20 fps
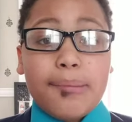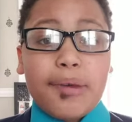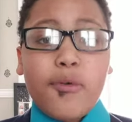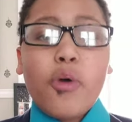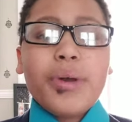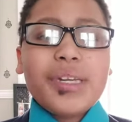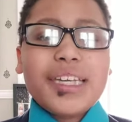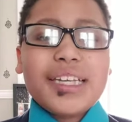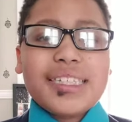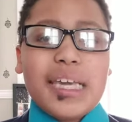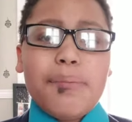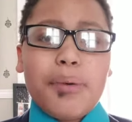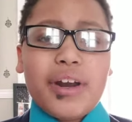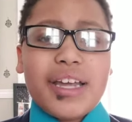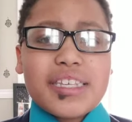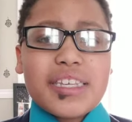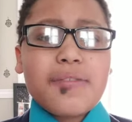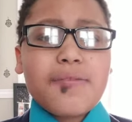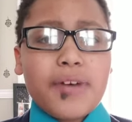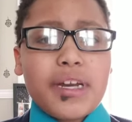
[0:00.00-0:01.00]
Before we dig deeper
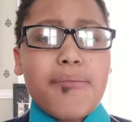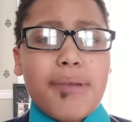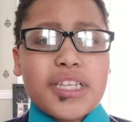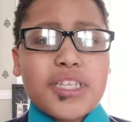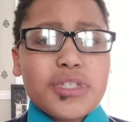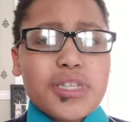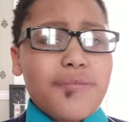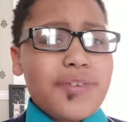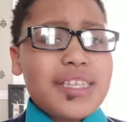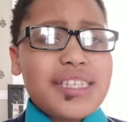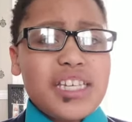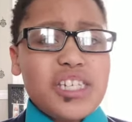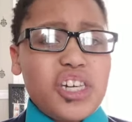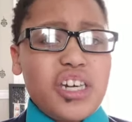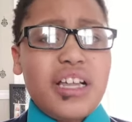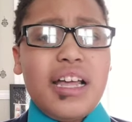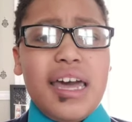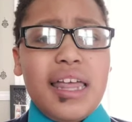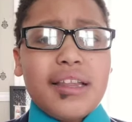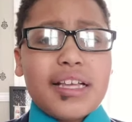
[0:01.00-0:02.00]
into the fundamentals of
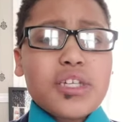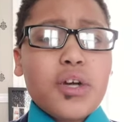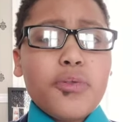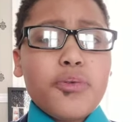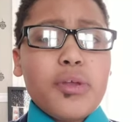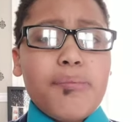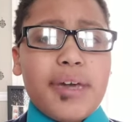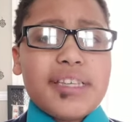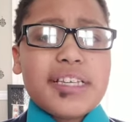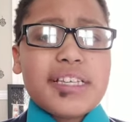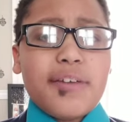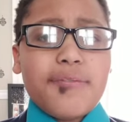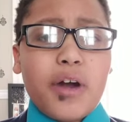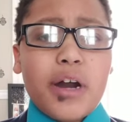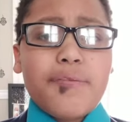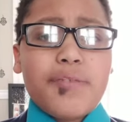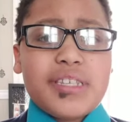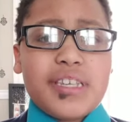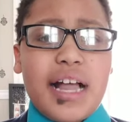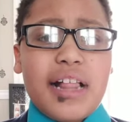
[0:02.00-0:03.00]
ECG, let's go through the basics of
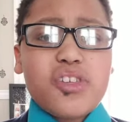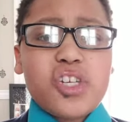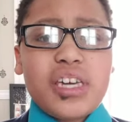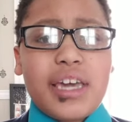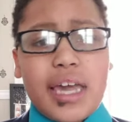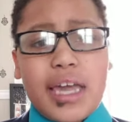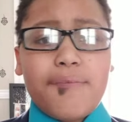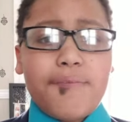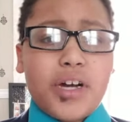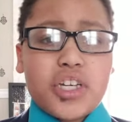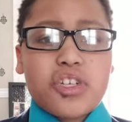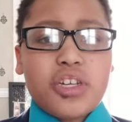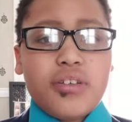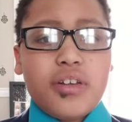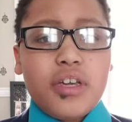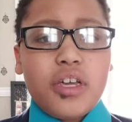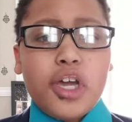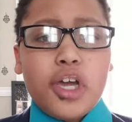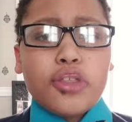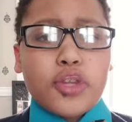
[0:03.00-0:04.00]
heart physiology and function.
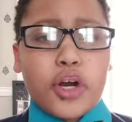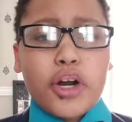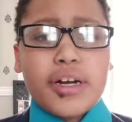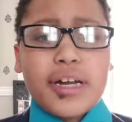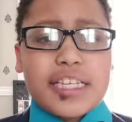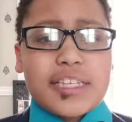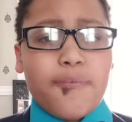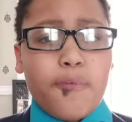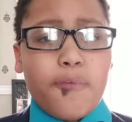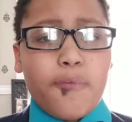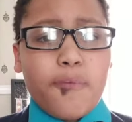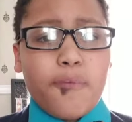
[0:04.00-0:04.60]
The heart has four